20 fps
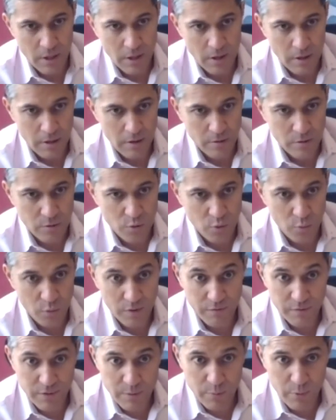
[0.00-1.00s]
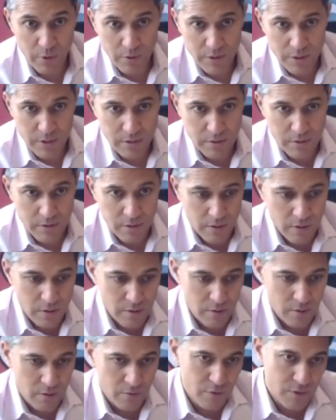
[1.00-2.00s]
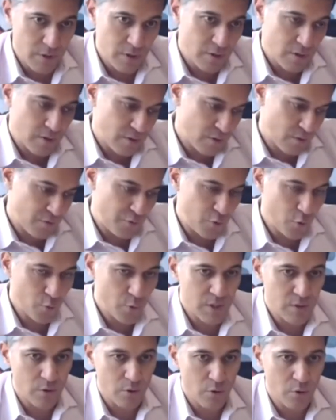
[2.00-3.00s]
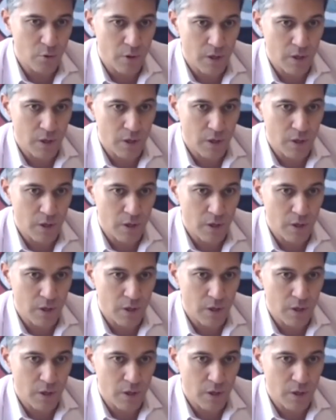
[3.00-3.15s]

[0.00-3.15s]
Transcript: So we've deployed it obviously a few weeks ago,